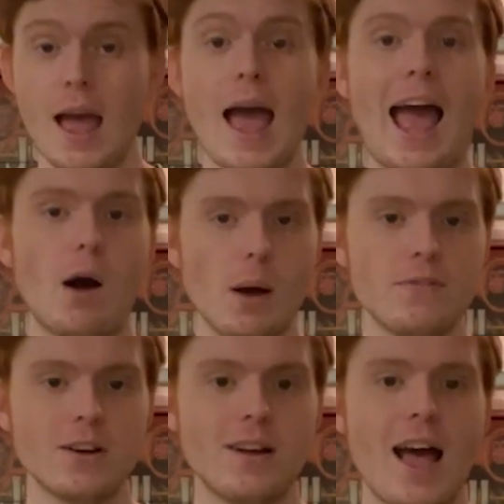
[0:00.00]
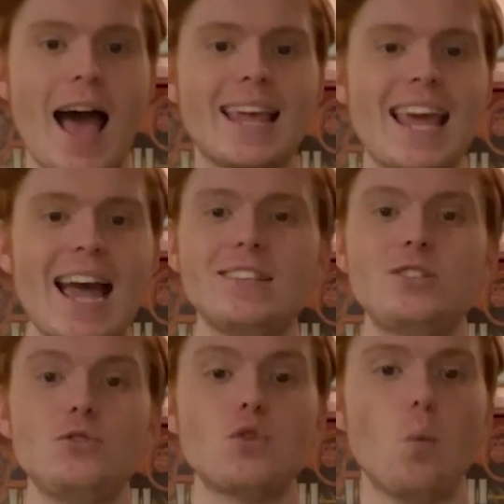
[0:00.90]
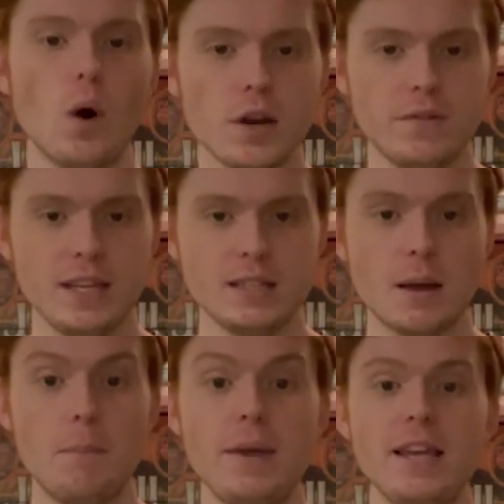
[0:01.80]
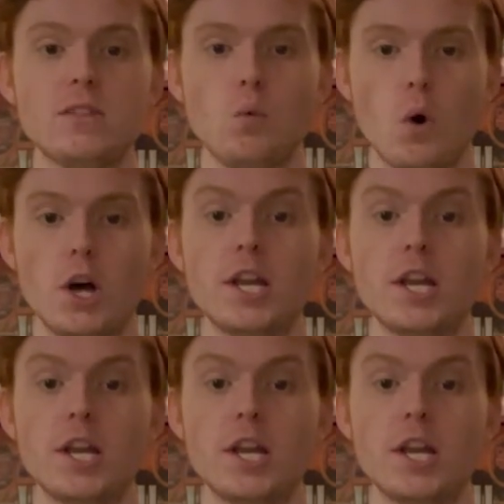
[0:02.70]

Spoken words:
However, I can deduce one of these being the word